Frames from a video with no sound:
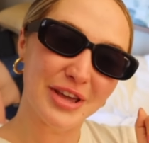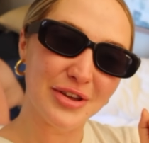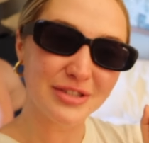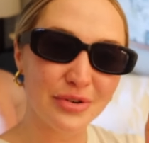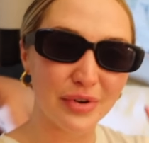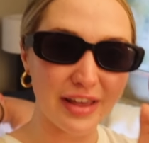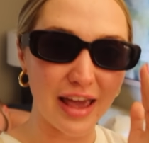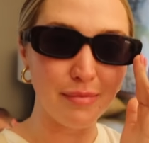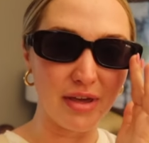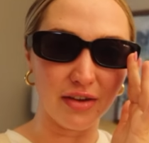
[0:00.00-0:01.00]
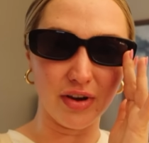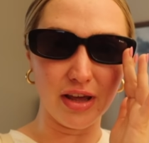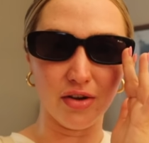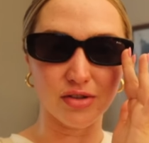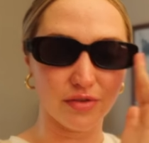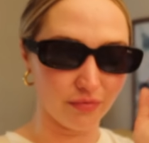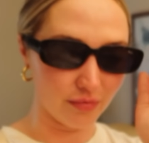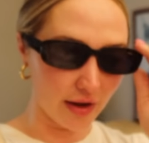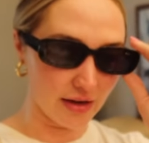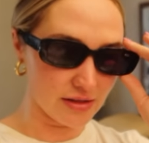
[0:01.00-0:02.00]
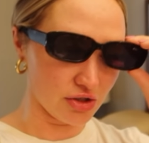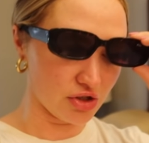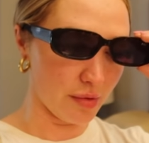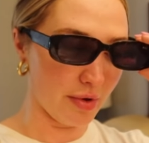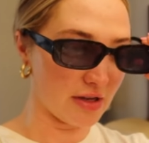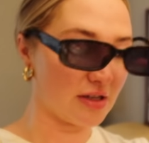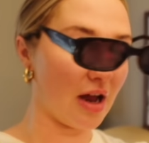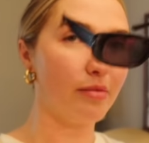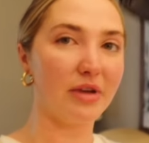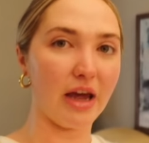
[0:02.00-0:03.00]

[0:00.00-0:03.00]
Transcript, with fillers: He used to really hate being in videos, and I guess this trip he just stopped